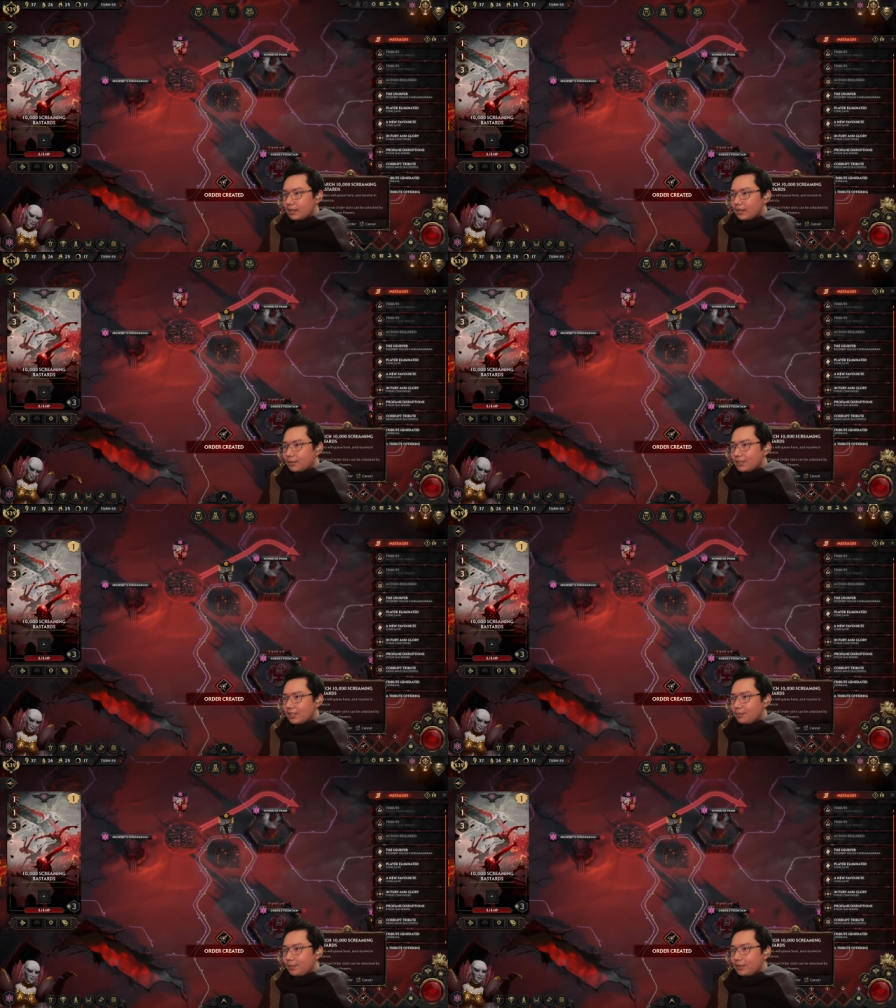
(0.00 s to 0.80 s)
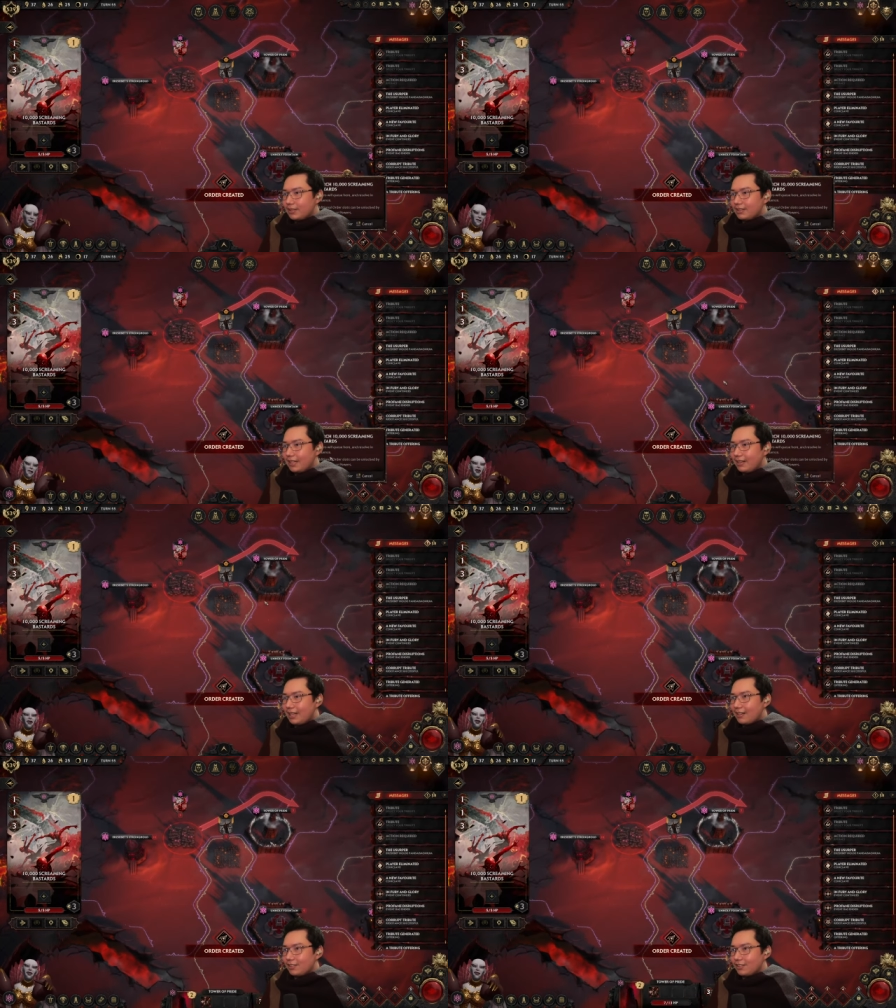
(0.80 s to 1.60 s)
I'm just gonna put the ten
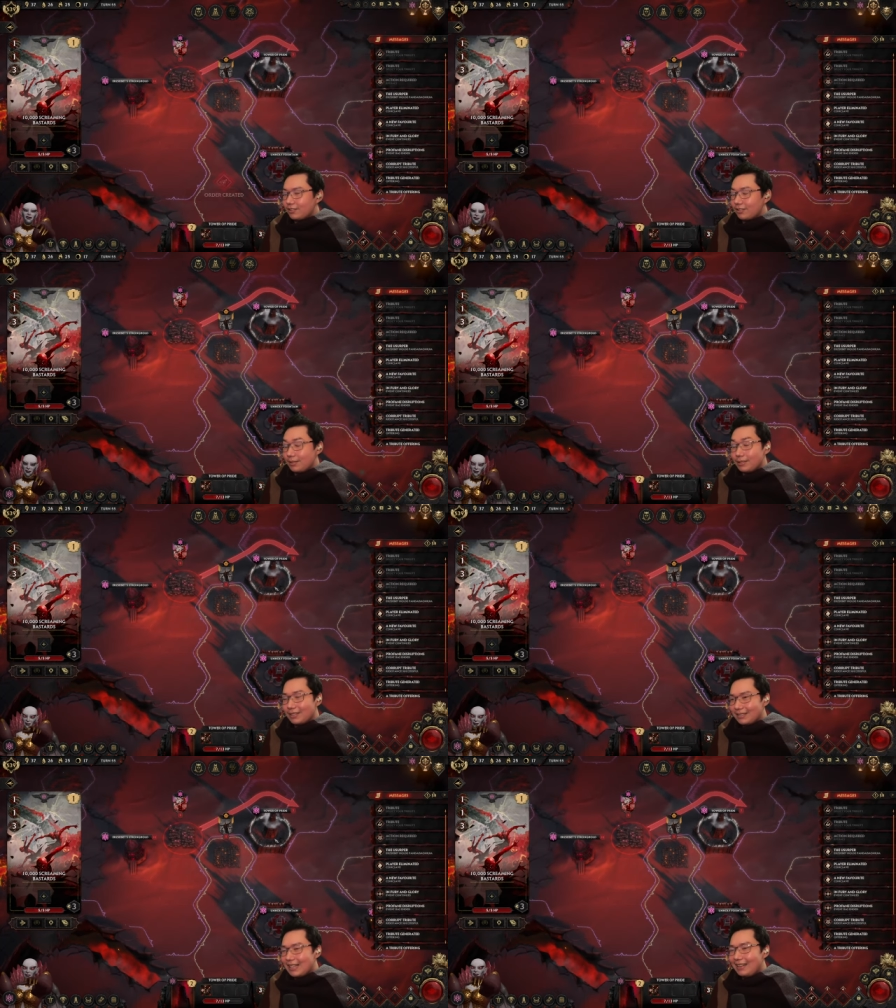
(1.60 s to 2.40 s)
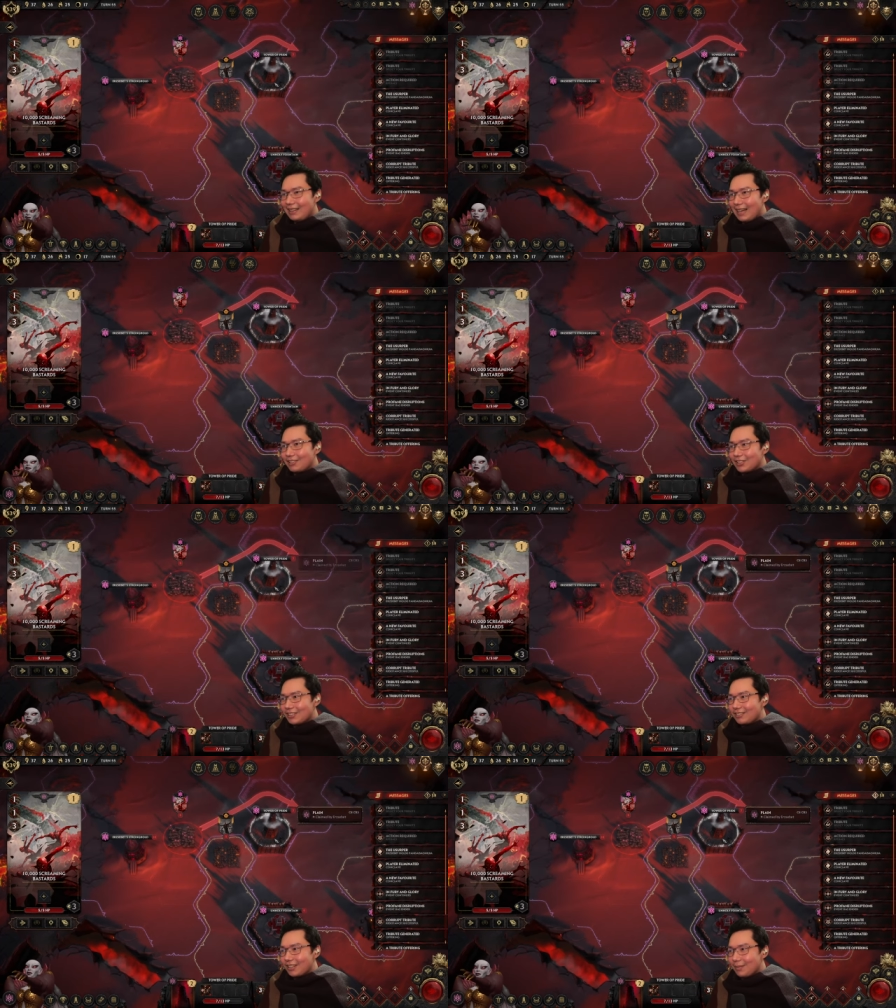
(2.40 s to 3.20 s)
thousand scream, ten thousand
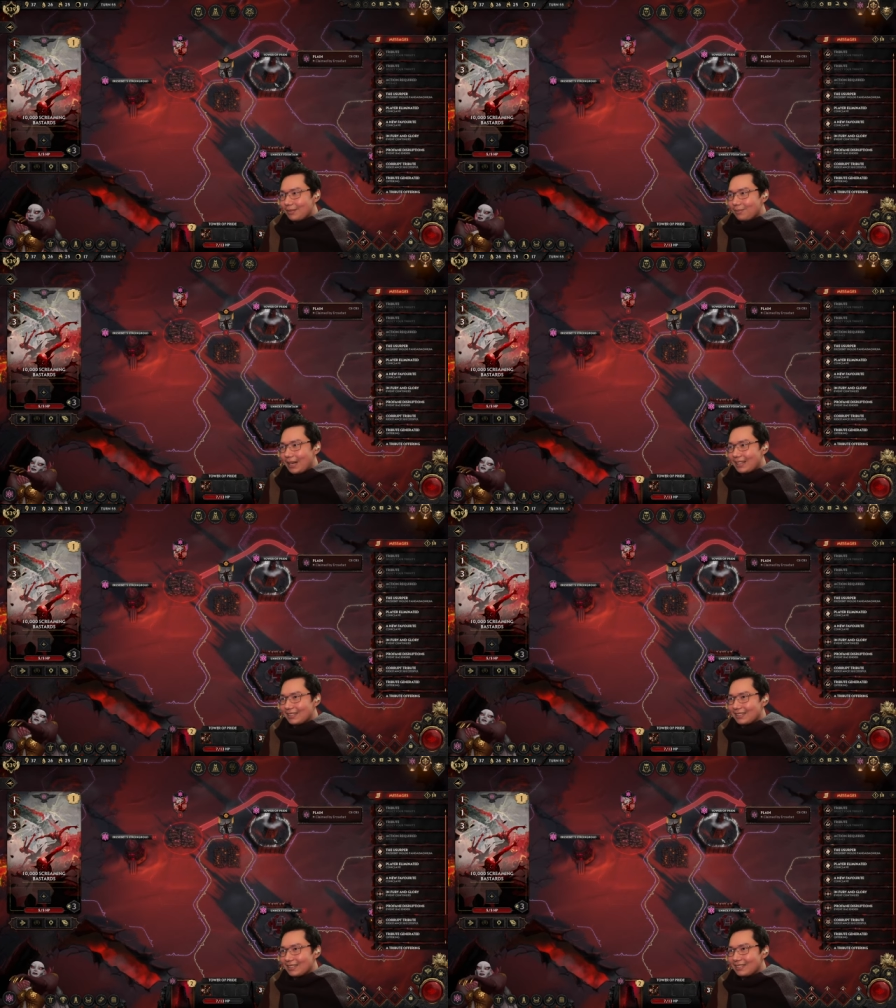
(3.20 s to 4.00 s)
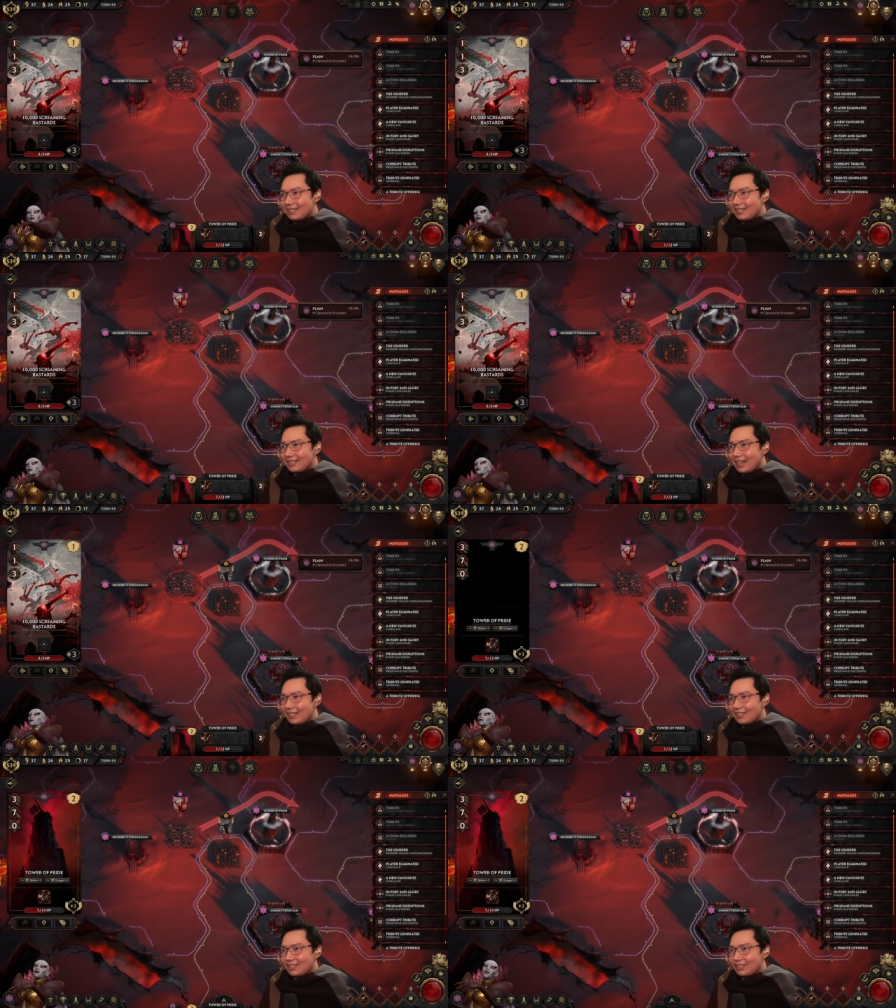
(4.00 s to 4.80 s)
Screaming Bastards
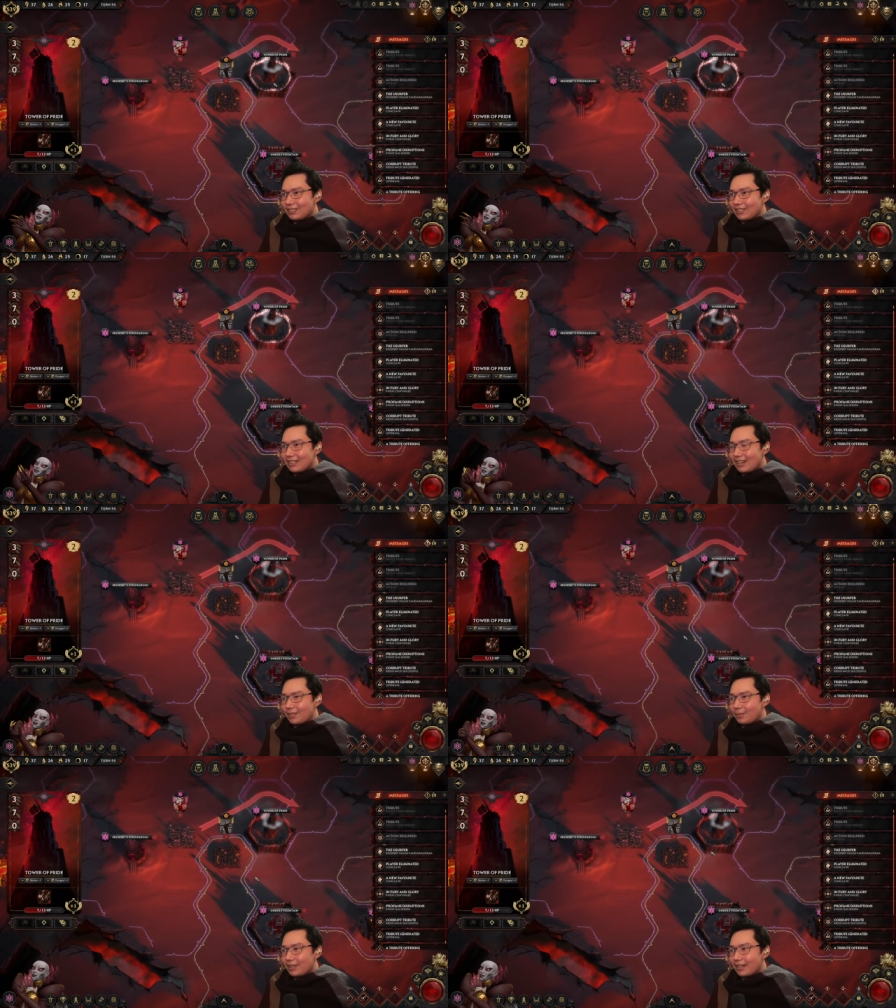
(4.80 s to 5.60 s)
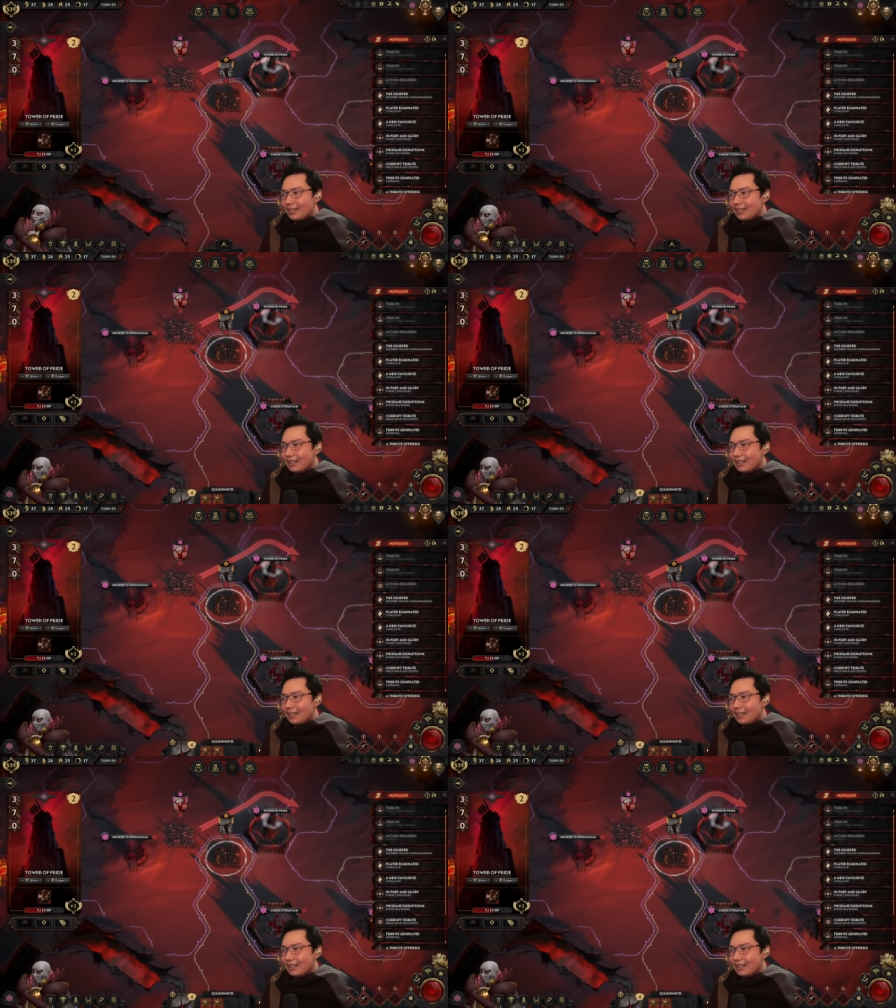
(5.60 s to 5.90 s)
next to the Tower of Pride.